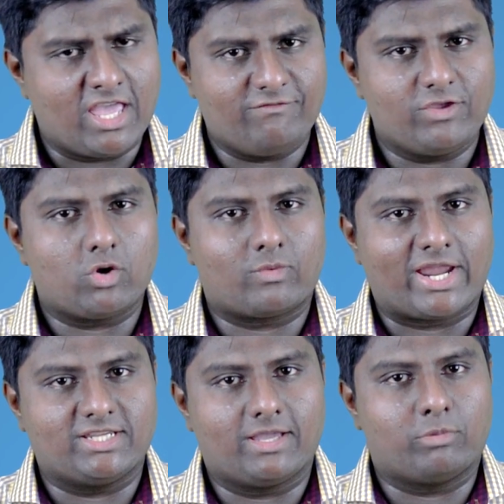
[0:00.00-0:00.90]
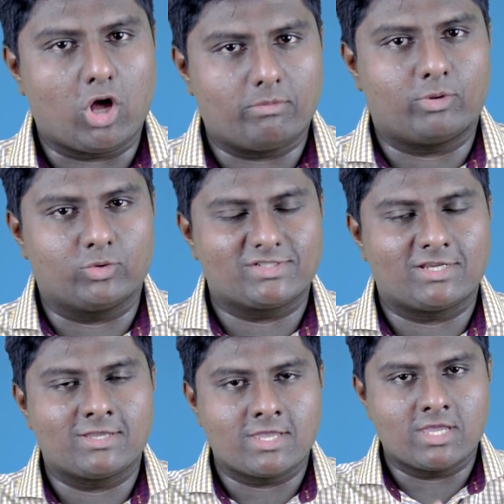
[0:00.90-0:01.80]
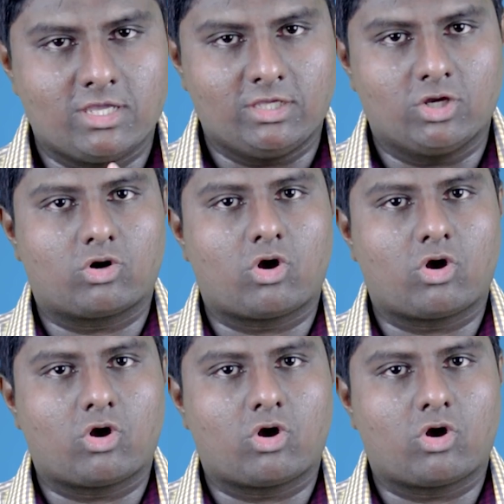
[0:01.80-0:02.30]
If you are writing a blog post, your